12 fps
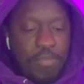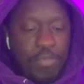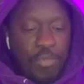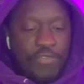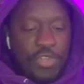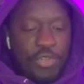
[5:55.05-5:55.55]

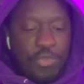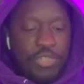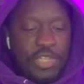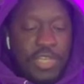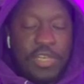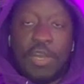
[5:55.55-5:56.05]
with a new
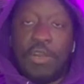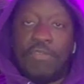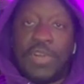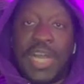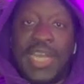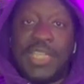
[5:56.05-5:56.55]
ticker
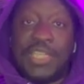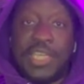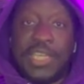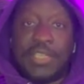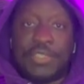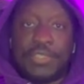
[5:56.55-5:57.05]
of
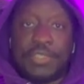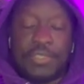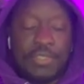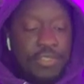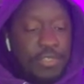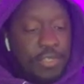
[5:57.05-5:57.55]
IDS.
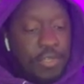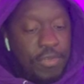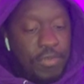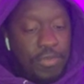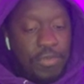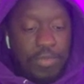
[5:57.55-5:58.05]

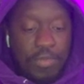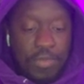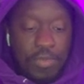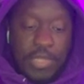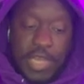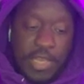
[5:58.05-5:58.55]
So
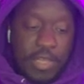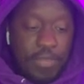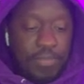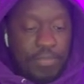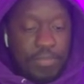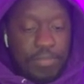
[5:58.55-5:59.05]
yeah,
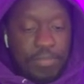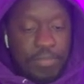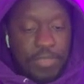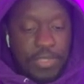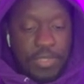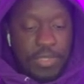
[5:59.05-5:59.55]

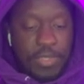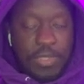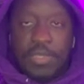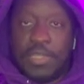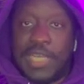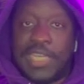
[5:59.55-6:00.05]

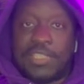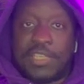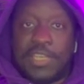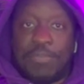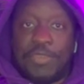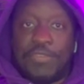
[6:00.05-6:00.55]
that
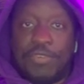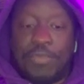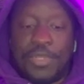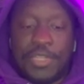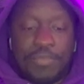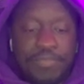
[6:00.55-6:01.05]
scared me for a
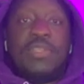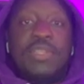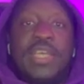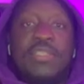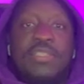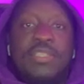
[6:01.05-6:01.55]
minute.
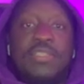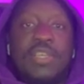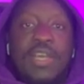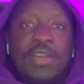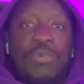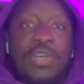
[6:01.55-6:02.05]
Next is
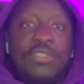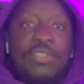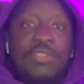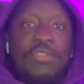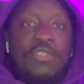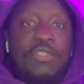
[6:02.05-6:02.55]
Skywalk
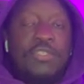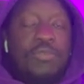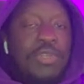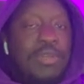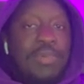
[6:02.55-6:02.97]
Solutions, one of